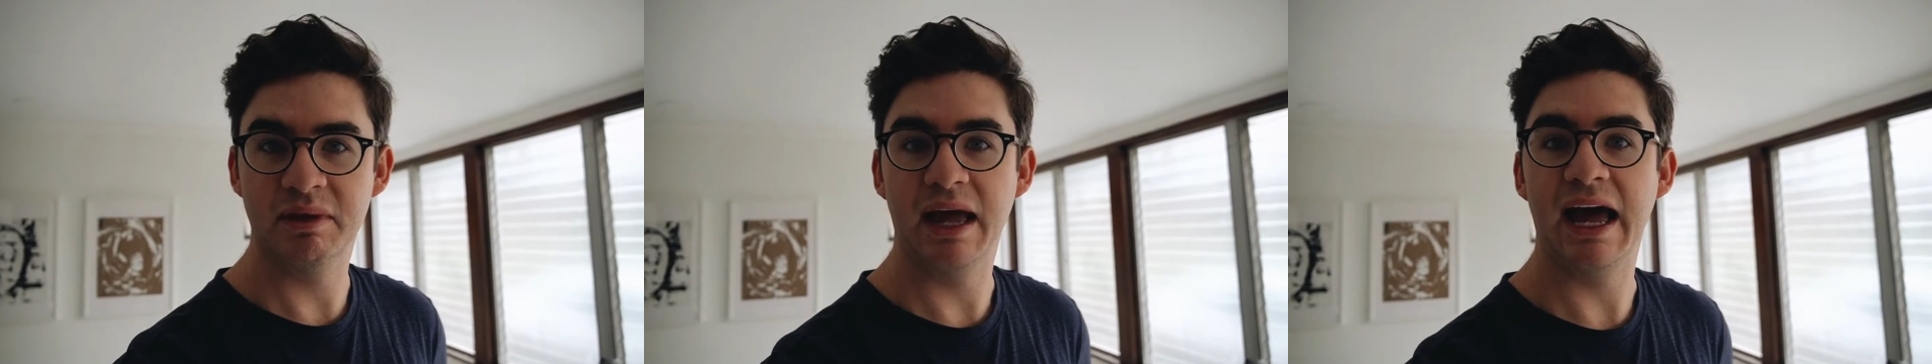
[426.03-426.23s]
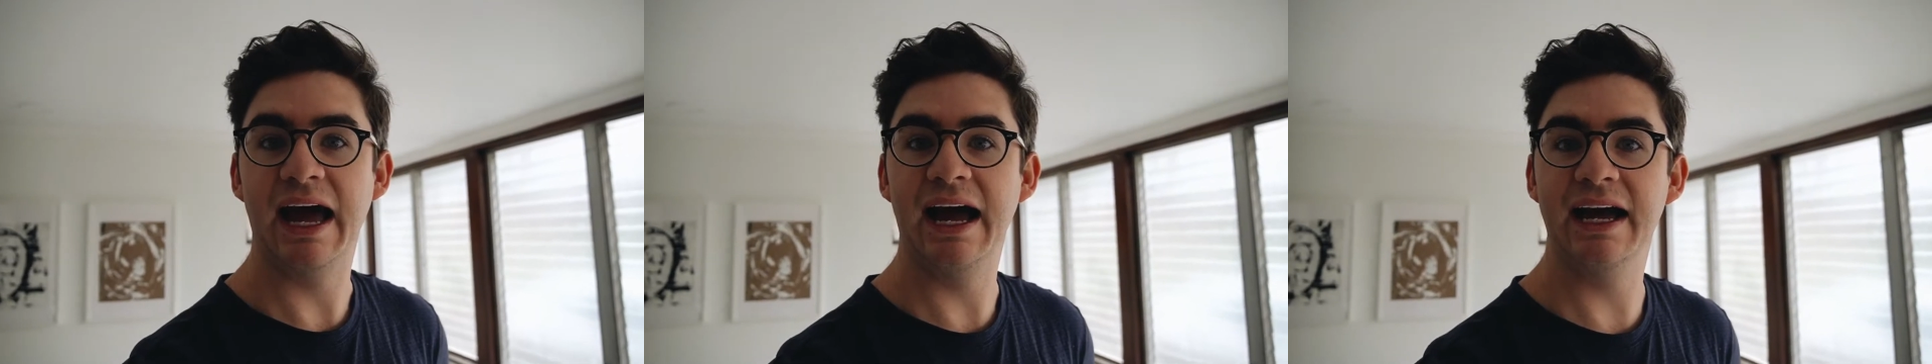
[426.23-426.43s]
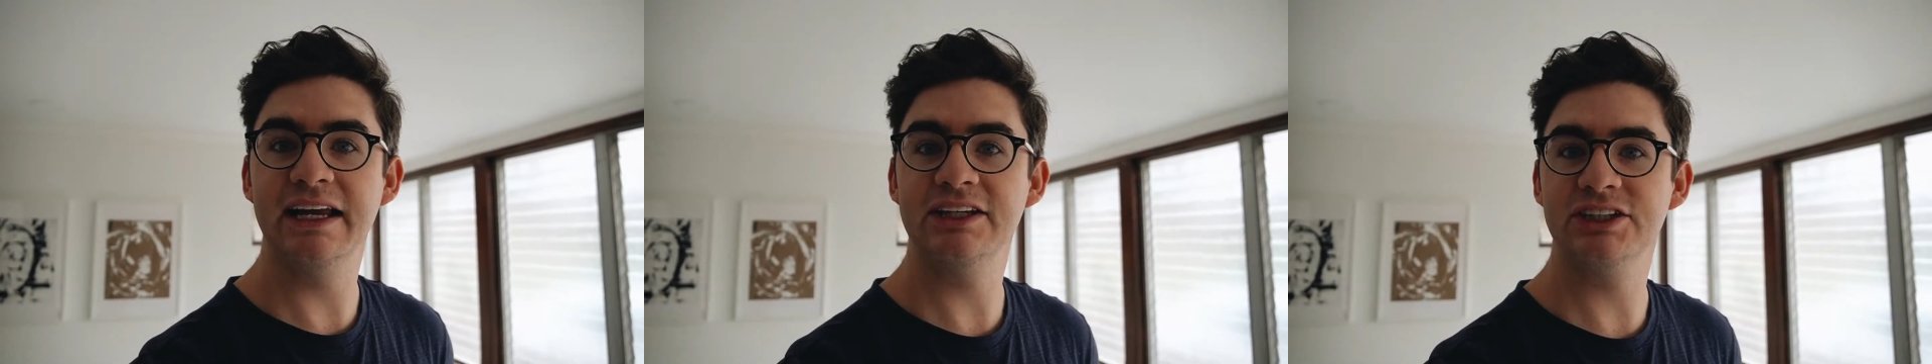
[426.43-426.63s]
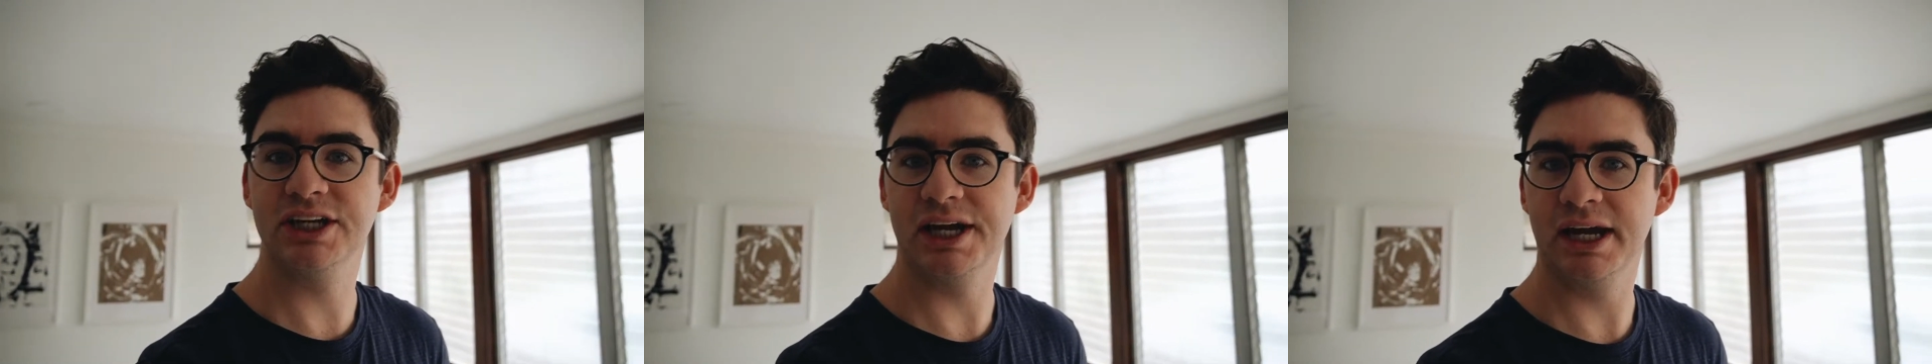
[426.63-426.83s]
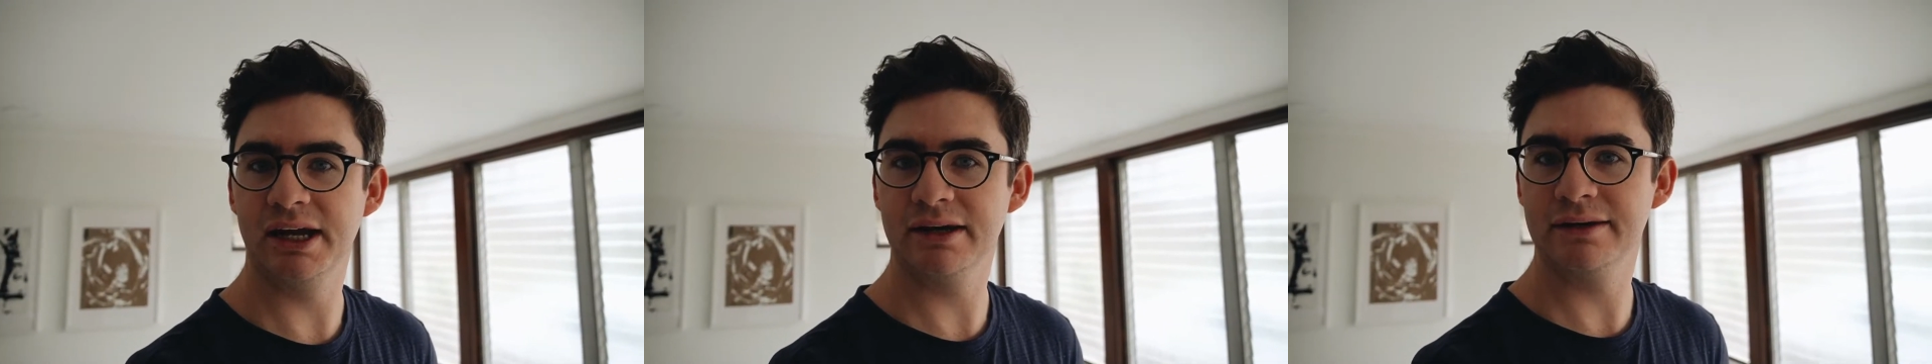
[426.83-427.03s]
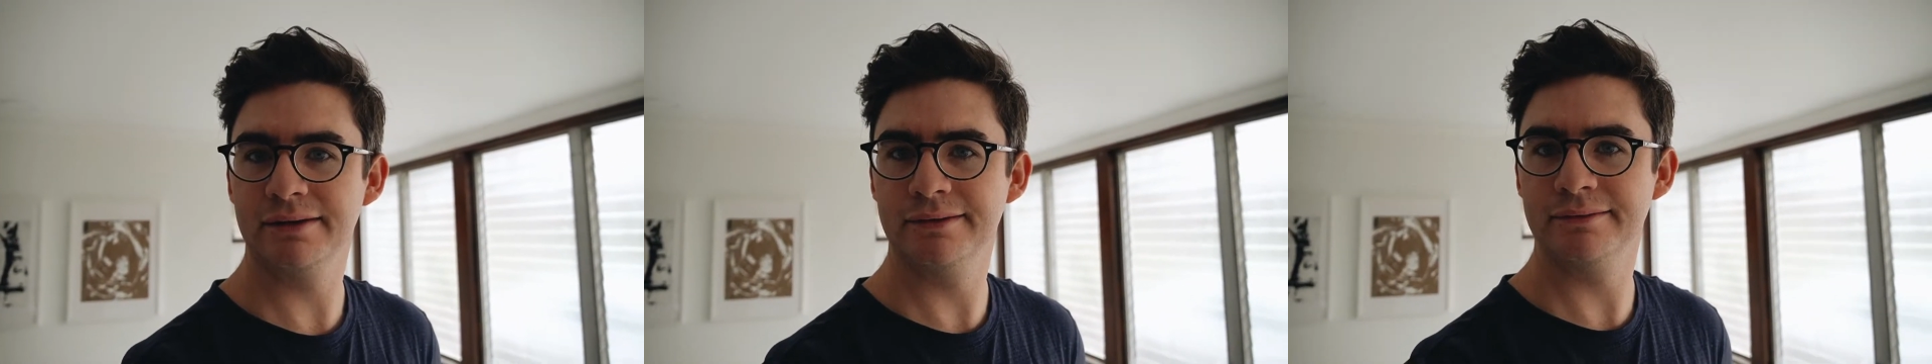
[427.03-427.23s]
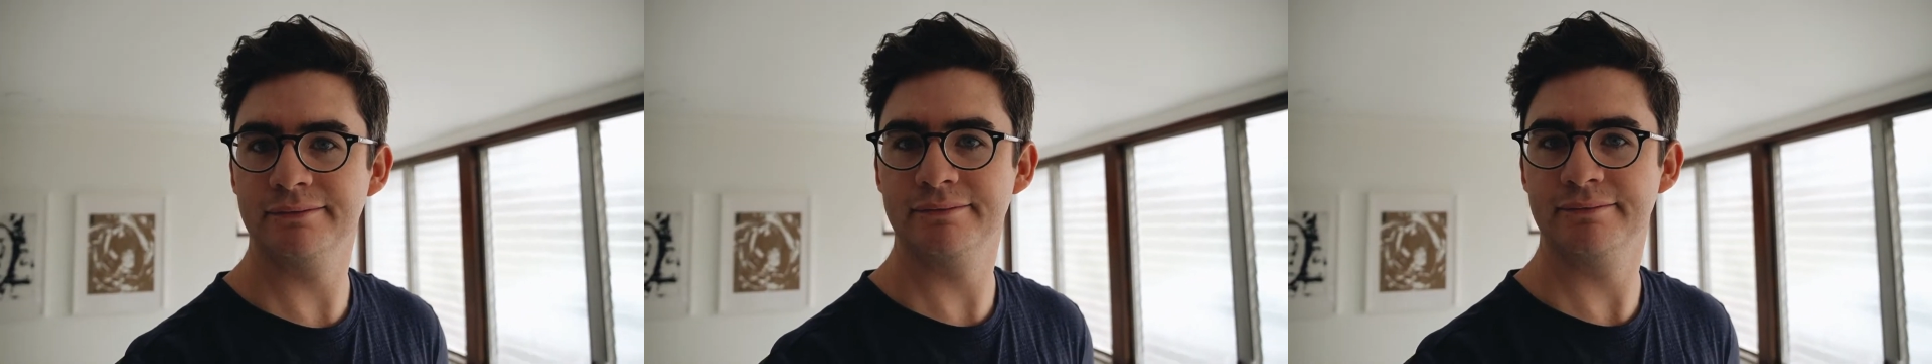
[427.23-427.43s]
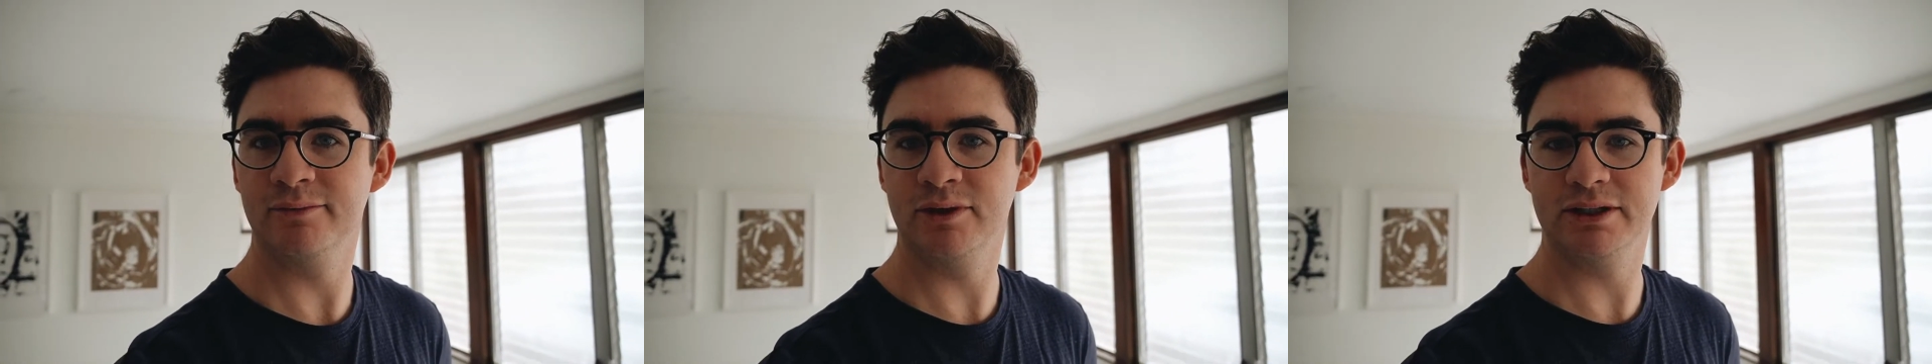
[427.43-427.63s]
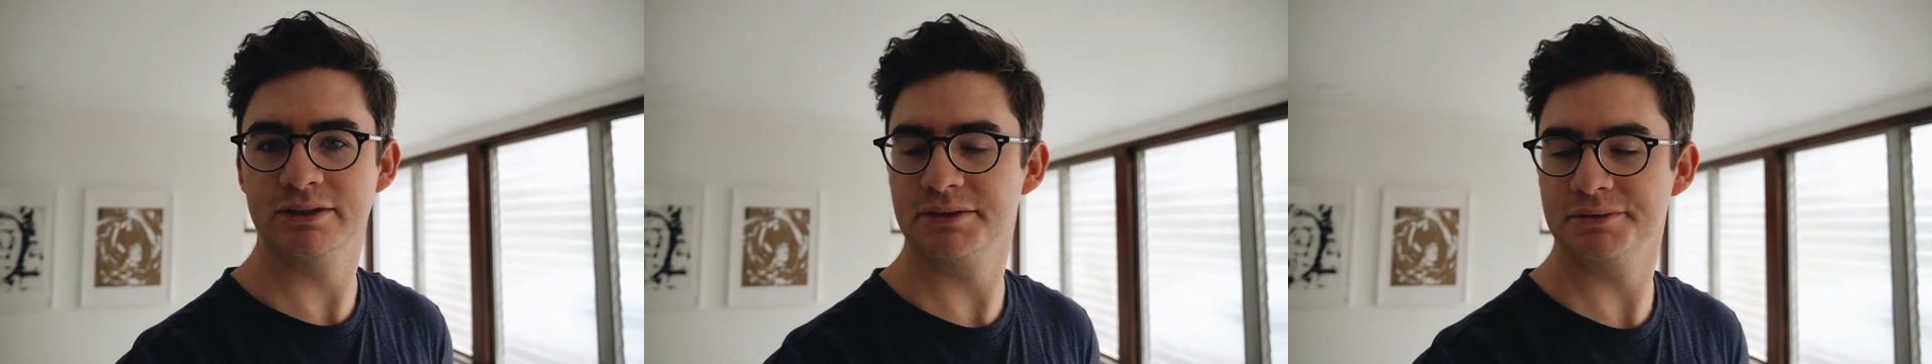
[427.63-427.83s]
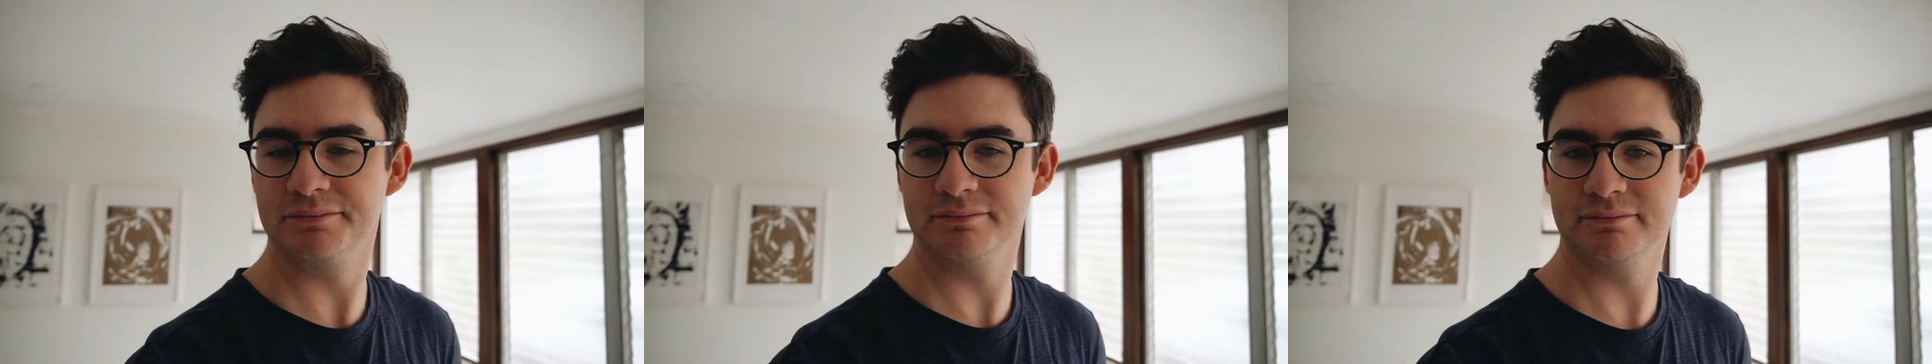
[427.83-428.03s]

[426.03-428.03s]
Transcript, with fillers: hijacked, which